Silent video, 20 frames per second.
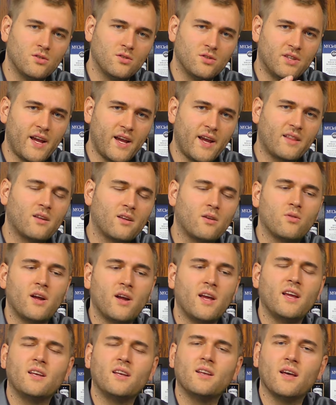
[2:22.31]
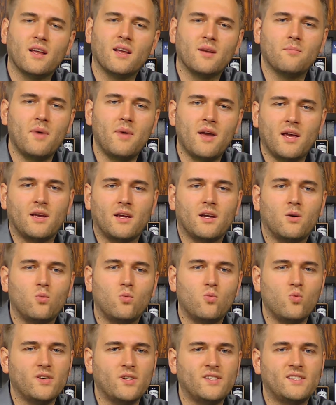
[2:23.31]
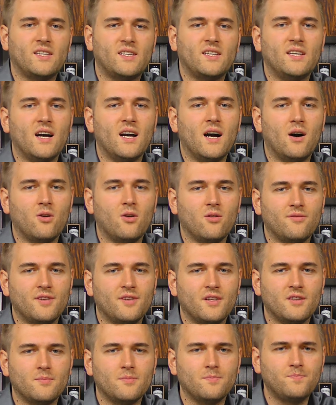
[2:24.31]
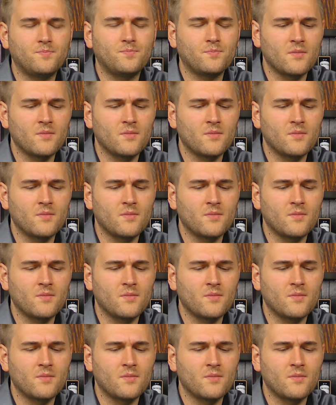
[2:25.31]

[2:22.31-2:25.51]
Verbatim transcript: to take the grain and make a whiskey out of it.